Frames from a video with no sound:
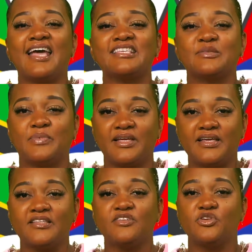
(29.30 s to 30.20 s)
to
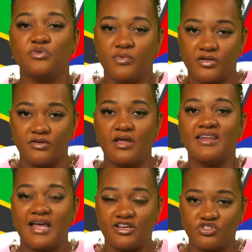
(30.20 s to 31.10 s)
explain
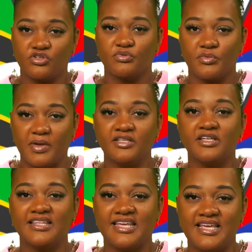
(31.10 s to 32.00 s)
Cuban National
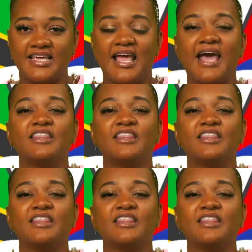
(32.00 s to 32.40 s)
Rebellion Day